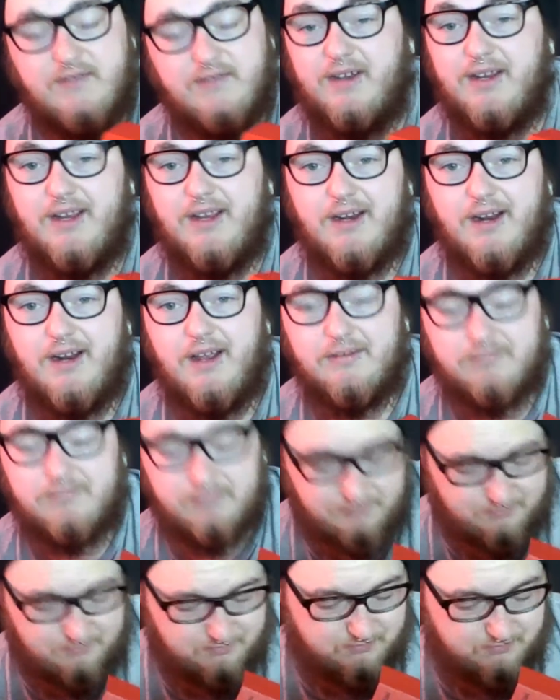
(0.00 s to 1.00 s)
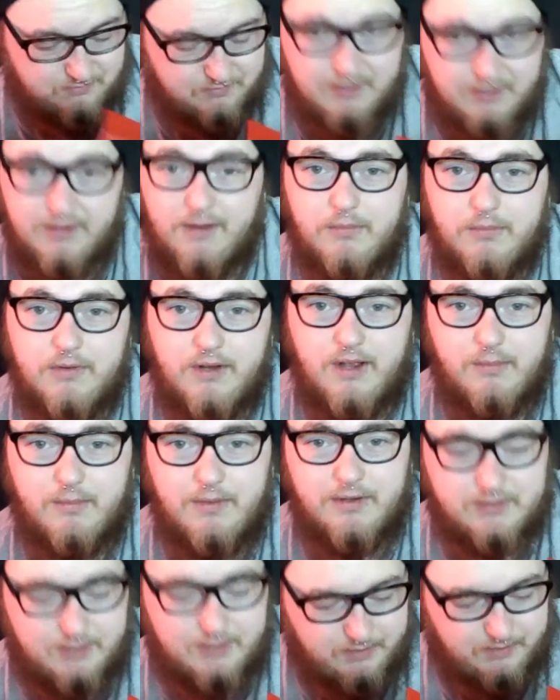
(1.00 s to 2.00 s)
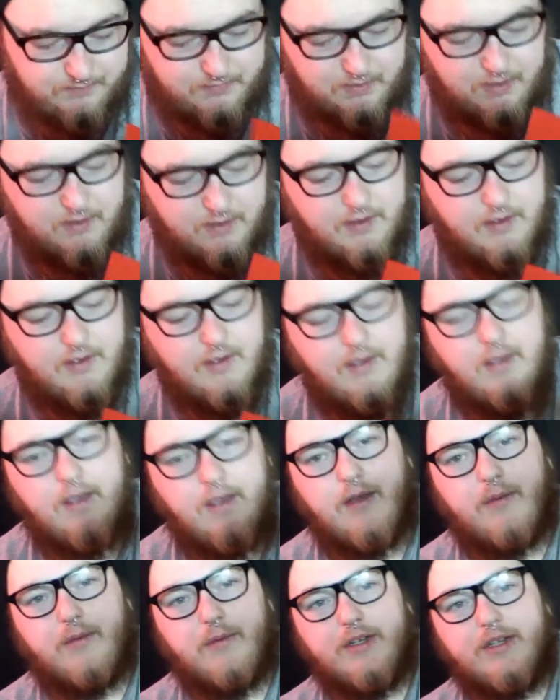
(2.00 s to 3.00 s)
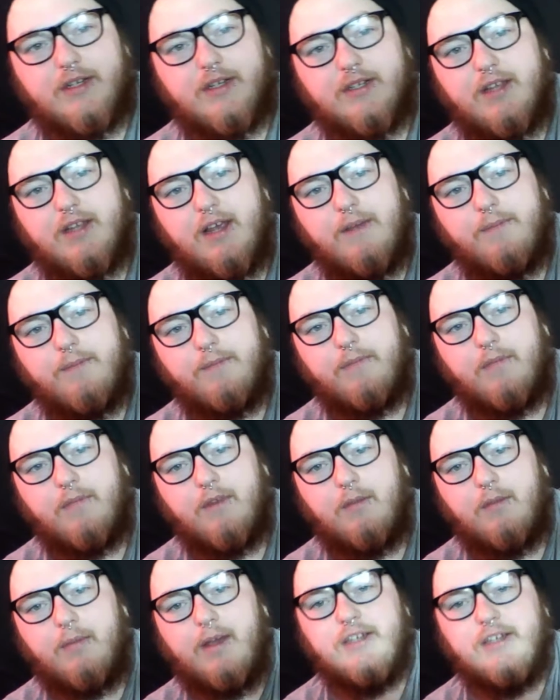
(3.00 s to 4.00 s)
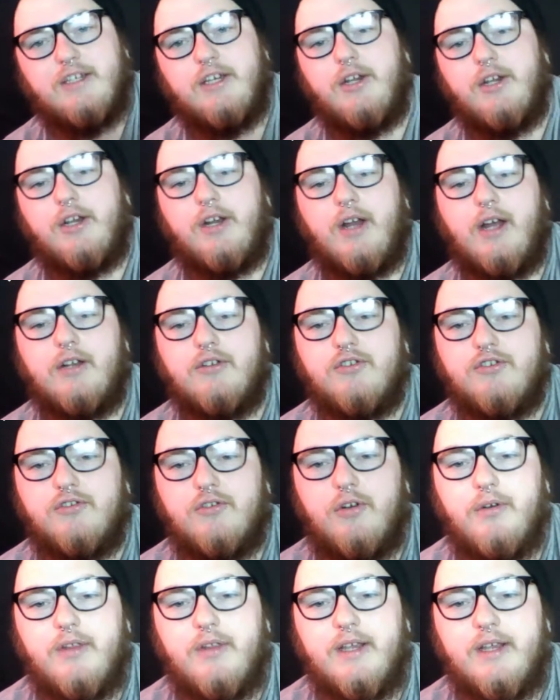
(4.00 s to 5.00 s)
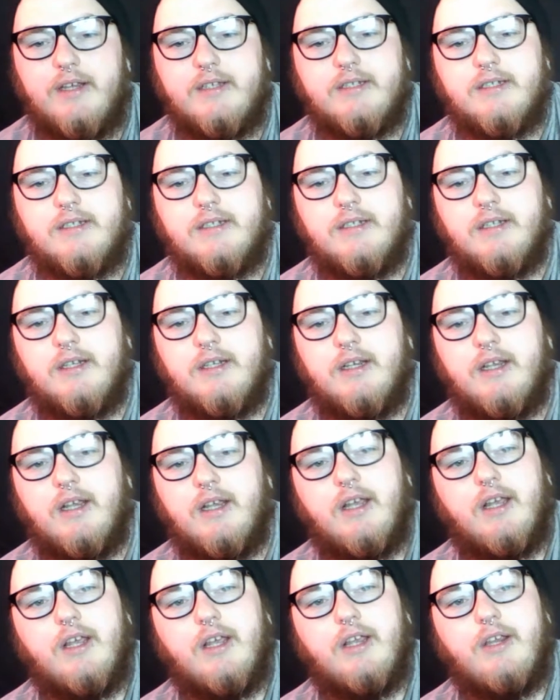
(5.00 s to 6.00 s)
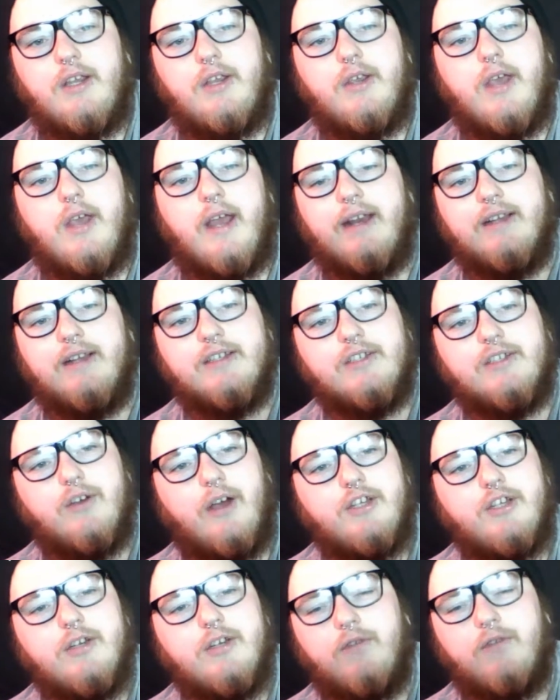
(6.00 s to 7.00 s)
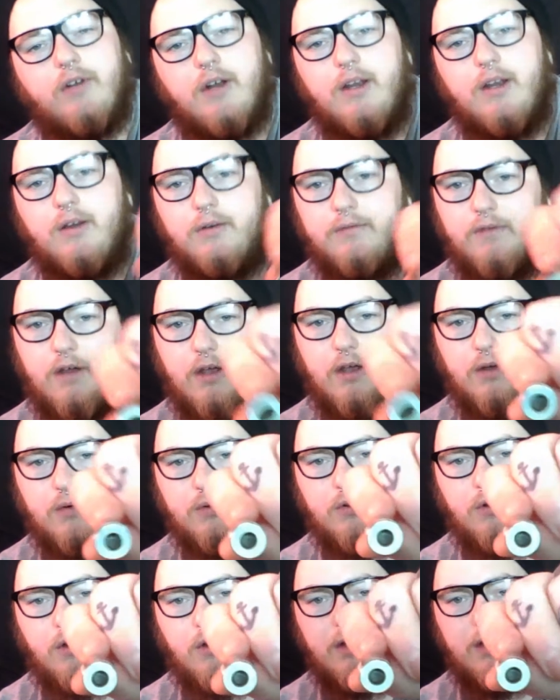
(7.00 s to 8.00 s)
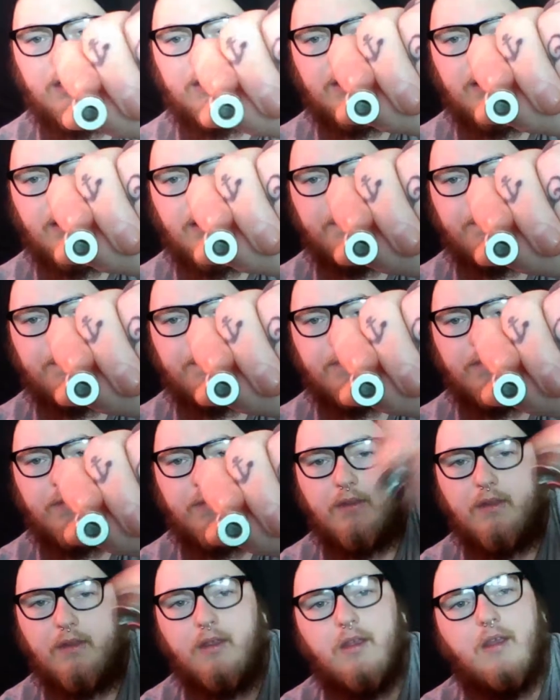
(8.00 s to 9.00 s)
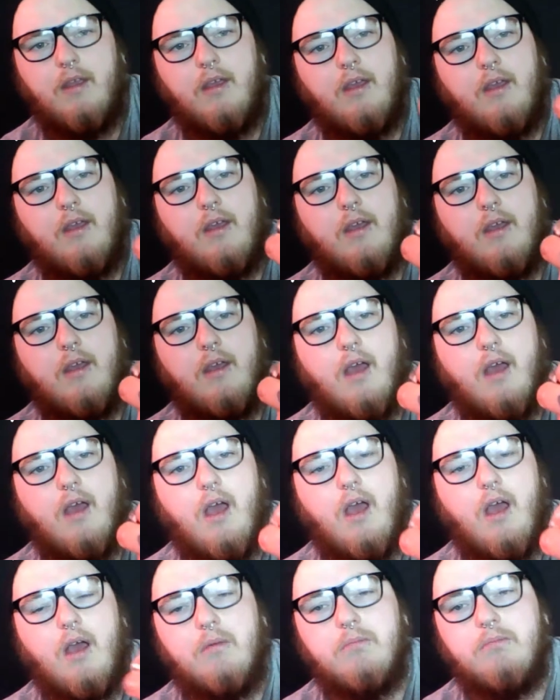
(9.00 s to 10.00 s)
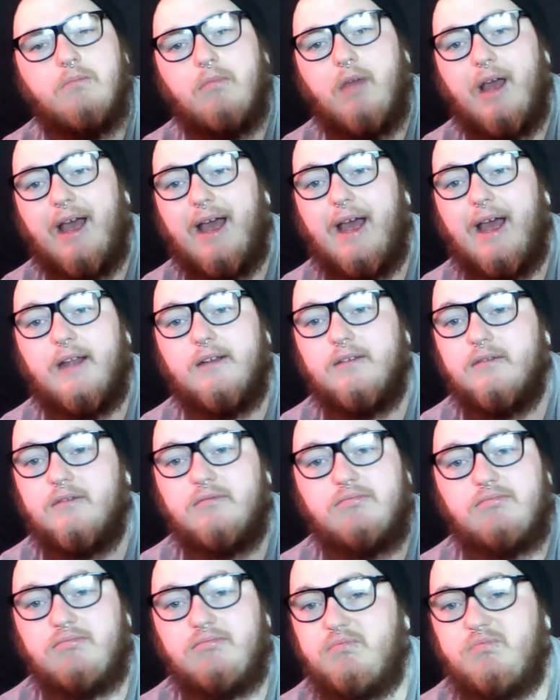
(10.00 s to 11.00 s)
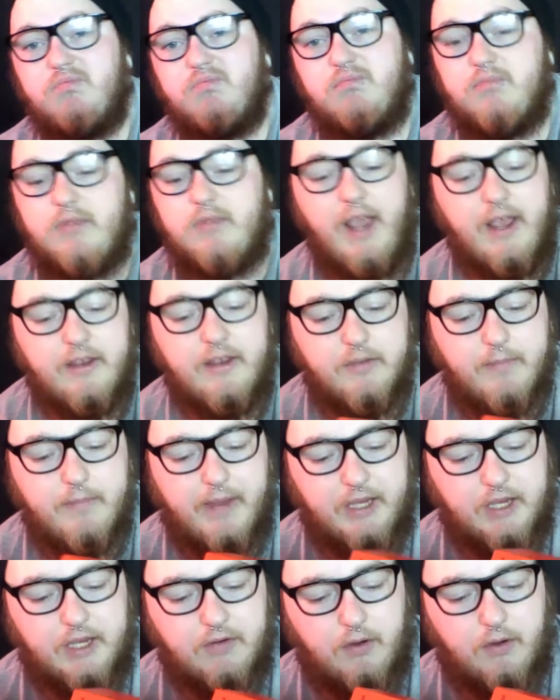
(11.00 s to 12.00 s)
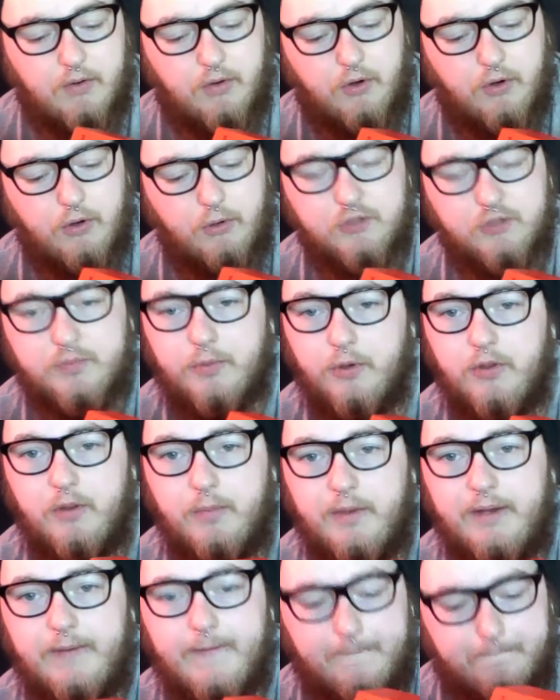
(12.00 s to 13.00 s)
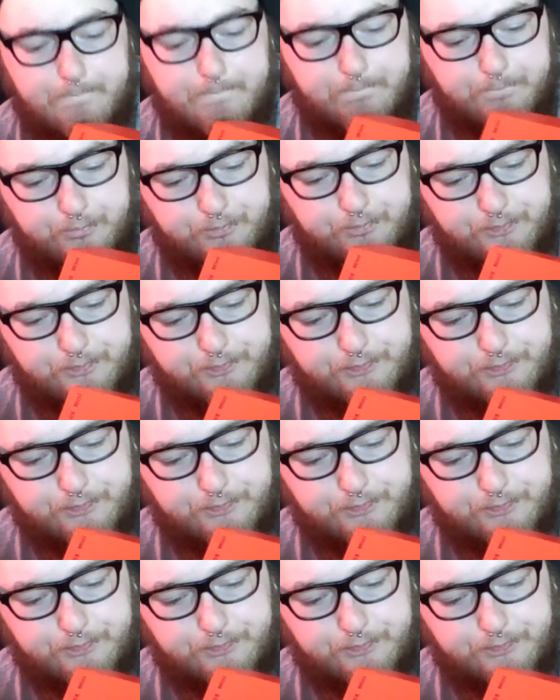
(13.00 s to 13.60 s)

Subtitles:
That's if I can get it out. I don't want to come out today. Which is there. Basically, you can unscrew this, and inside you've got a little vertical coil in there. And yeah, you make your own coils, put them in there.